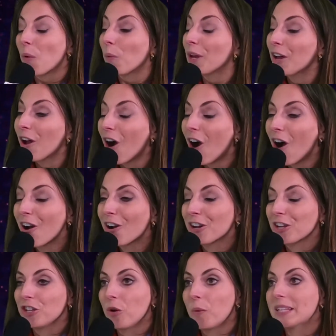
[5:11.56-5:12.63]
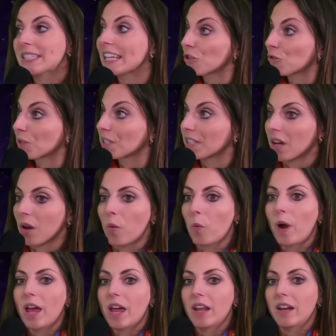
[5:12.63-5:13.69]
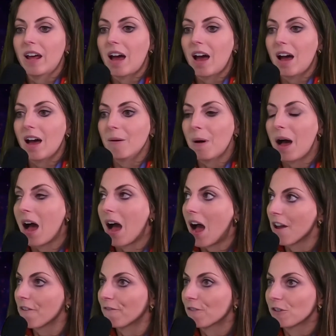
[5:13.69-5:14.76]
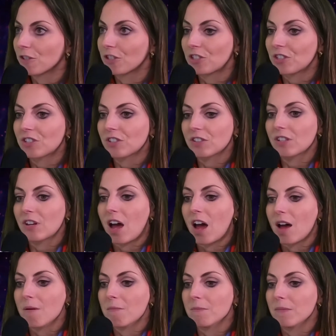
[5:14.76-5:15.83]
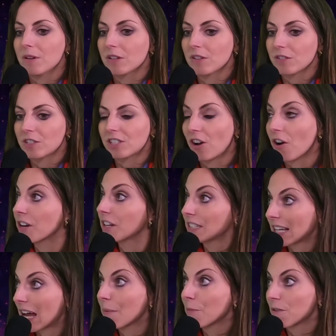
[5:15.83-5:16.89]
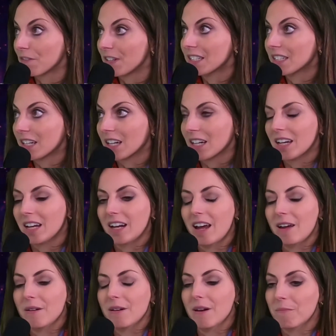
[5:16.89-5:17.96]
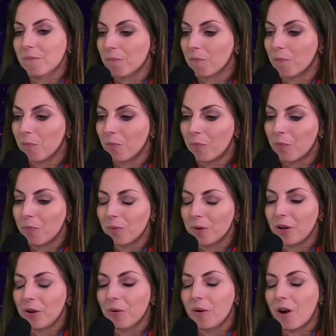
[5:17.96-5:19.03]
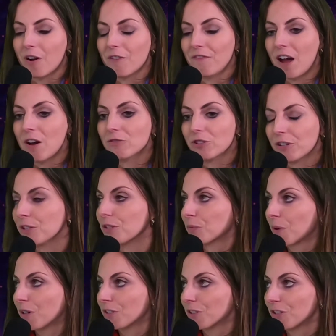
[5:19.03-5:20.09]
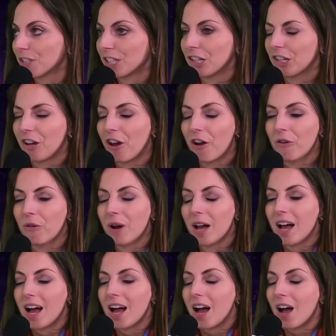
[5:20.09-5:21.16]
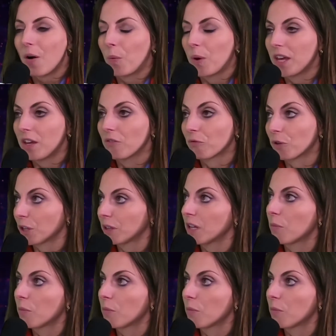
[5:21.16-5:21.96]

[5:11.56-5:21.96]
We are. You know, it's interesting. When I first started CyberVista, and I am, you know, our founder as well as our CEO, we really